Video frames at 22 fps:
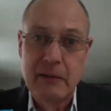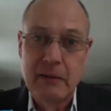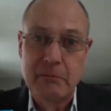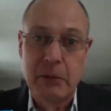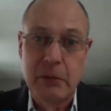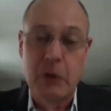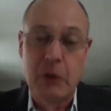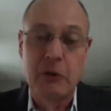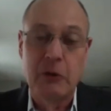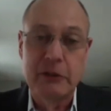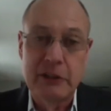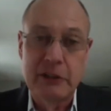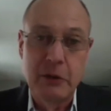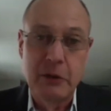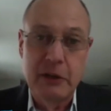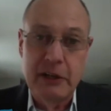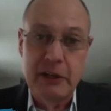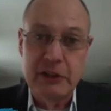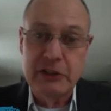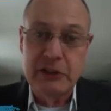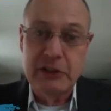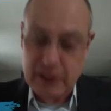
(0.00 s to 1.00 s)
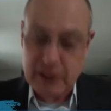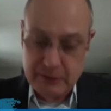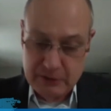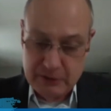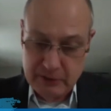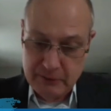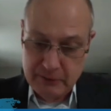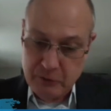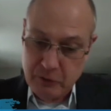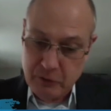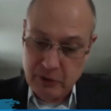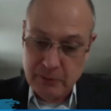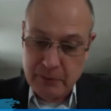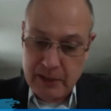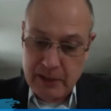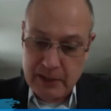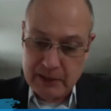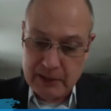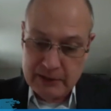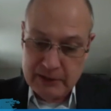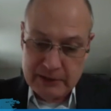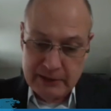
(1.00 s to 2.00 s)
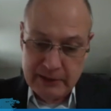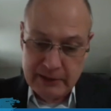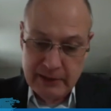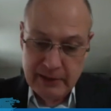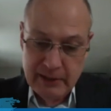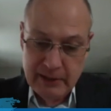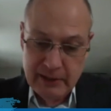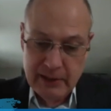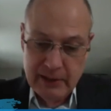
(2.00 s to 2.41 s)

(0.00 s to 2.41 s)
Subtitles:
bold new initiatives in foreign policy.